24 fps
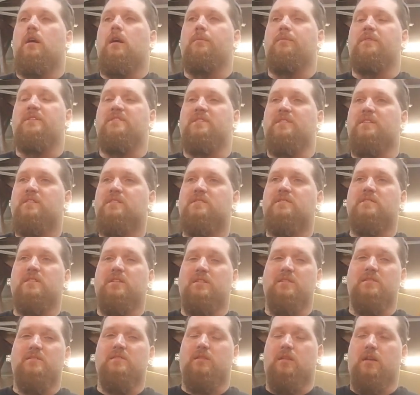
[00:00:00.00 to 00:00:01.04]
because it
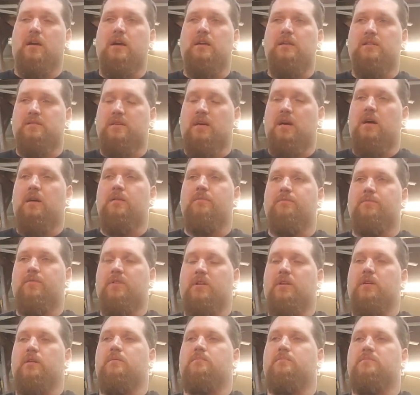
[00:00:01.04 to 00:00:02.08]
is a lot of time for
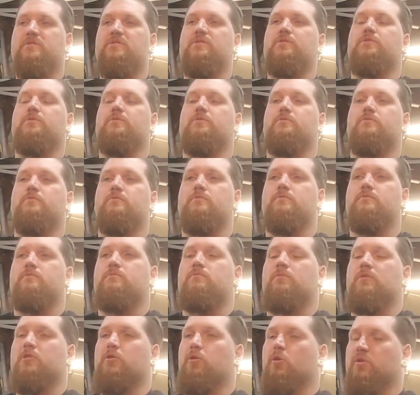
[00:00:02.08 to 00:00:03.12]
him to
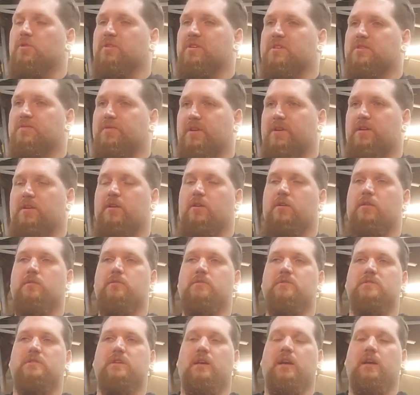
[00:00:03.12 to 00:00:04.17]
record these
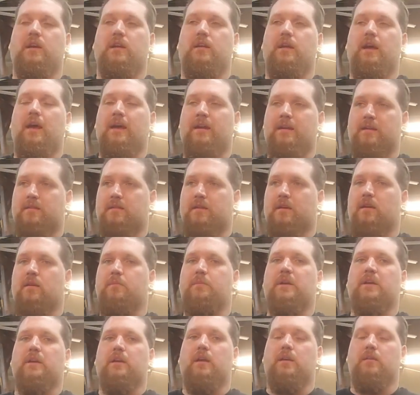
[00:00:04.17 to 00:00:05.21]
videos and edit them
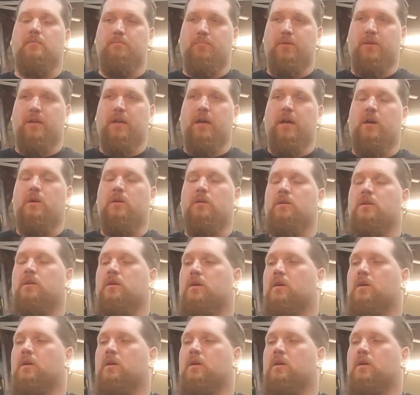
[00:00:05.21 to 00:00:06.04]
and get them put out.